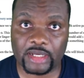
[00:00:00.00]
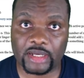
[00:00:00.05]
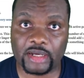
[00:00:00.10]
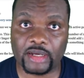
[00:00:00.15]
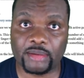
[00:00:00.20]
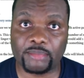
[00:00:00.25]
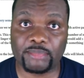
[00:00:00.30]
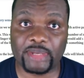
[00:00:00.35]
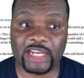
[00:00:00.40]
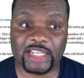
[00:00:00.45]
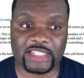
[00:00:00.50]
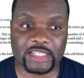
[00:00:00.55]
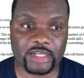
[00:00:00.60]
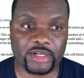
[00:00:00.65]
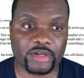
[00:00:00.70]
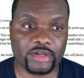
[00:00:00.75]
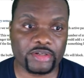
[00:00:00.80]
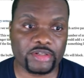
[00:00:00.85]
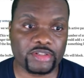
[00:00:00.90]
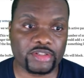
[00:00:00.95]

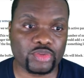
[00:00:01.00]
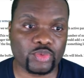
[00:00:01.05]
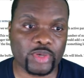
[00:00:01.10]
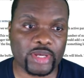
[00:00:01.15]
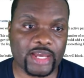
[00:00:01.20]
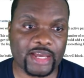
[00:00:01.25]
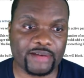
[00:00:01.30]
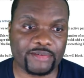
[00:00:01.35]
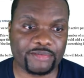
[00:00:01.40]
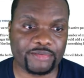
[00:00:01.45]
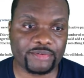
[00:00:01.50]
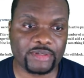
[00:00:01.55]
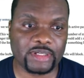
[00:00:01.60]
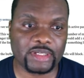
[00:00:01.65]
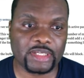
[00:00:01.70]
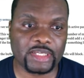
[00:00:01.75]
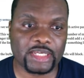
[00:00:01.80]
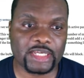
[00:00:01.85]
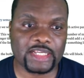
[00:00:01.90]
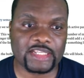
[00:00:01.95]
milliseconds, we have
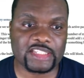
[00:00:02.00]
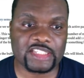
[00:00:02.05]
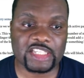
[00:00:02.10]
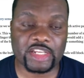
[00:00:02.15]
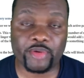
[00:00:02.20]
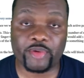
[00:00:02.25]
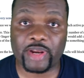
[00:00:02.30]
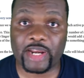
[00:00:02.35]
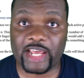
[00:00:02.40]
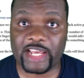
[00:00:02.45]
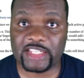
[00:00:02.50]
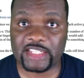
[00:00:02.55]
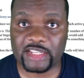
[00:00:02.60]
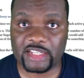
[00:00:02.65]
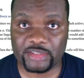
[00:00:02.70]
serializers